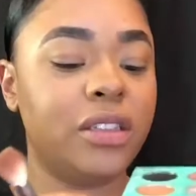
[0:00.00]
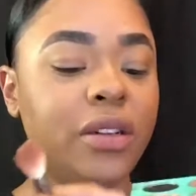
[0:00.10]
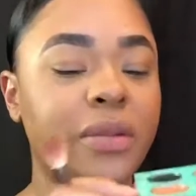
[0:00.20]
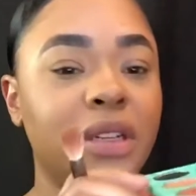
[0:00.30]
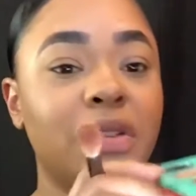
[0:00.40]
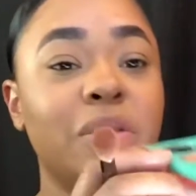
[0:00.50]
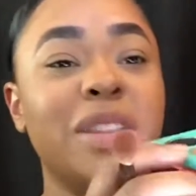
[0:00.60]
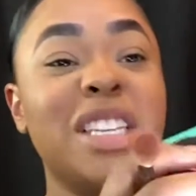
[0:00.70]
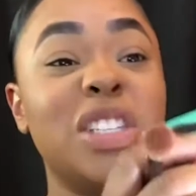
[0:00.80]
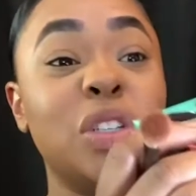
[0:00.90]
So I'm gonna go in
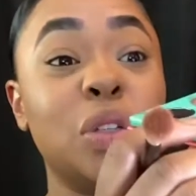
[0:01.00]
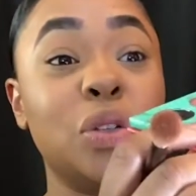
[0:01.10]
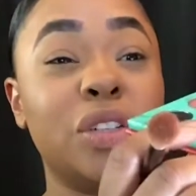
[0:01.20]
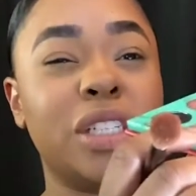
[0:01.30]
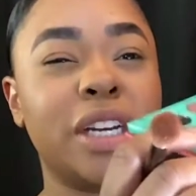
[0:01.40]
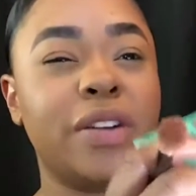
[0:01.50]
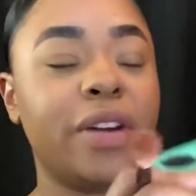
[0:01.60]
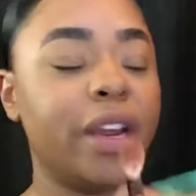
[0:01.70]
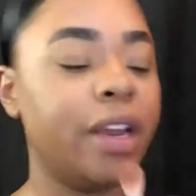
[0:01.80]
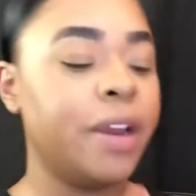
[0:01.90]
with this nude shade
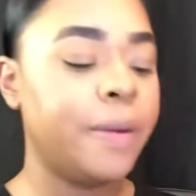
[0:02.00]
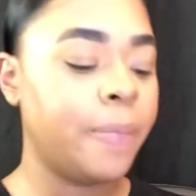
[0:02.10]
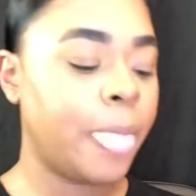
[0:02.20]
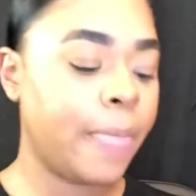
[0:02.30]
right here.